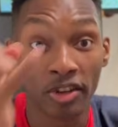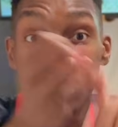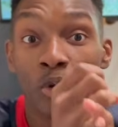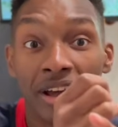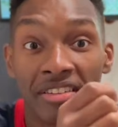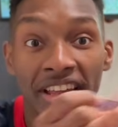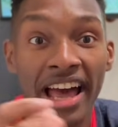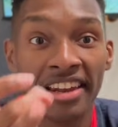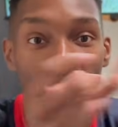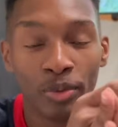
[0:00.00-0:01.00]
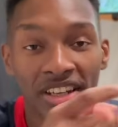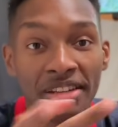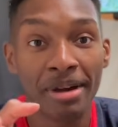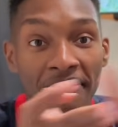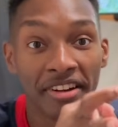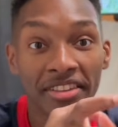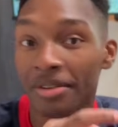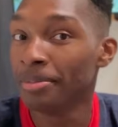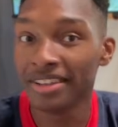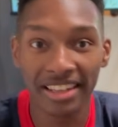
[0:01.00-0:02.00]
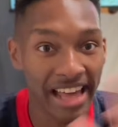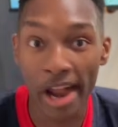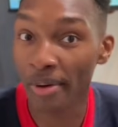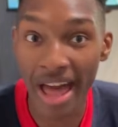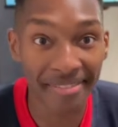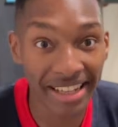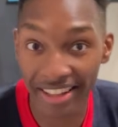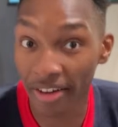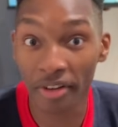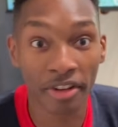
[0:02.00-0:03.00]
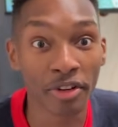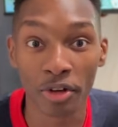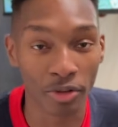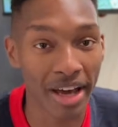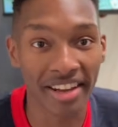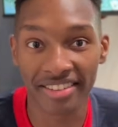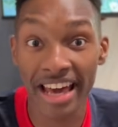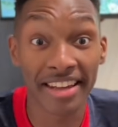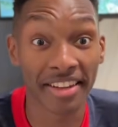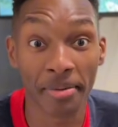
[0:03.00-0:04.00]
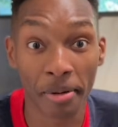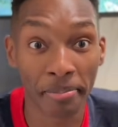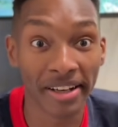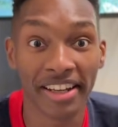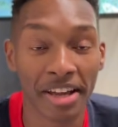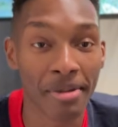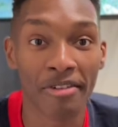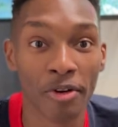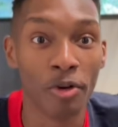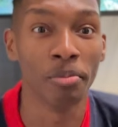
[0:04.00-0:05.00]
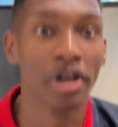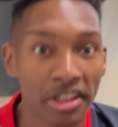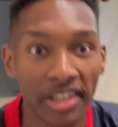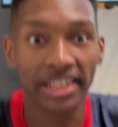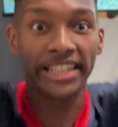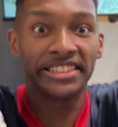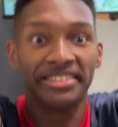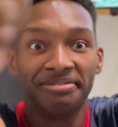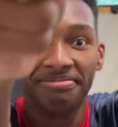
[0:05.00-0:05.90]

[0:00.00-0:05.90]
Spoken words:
cold outside, it's windy, my friends are busy, I don't have anything else to do, so I decided to set up a picnic in my room, to the kitchen.